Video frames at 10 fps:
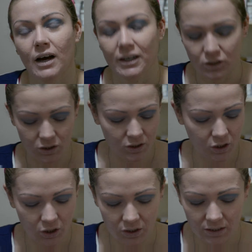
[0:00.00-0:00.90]
I just
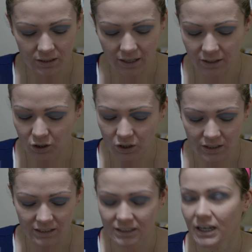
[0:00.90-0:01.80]
couldn't I
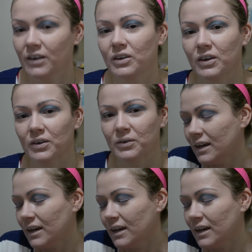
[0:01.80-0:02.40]
couldn't tell you.